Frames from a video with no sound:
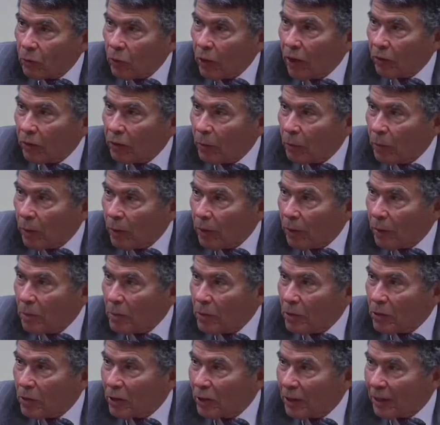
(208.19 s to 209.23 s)
drafted by a
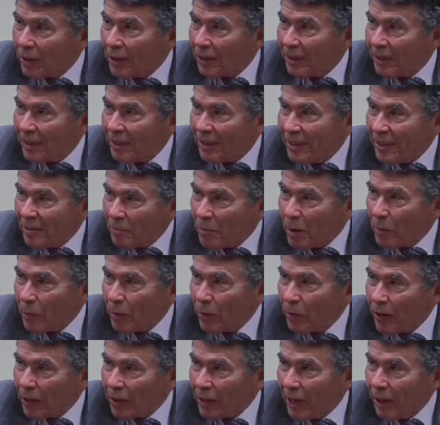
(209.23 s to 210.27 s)
missing member
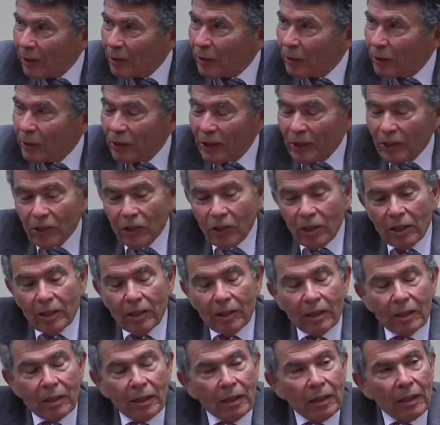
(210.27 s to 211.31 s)
of our council, Dick
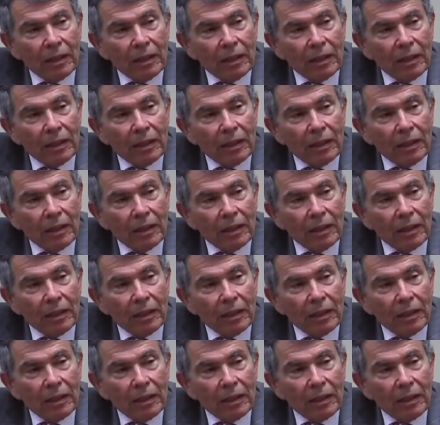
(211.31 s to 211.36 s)
Judd,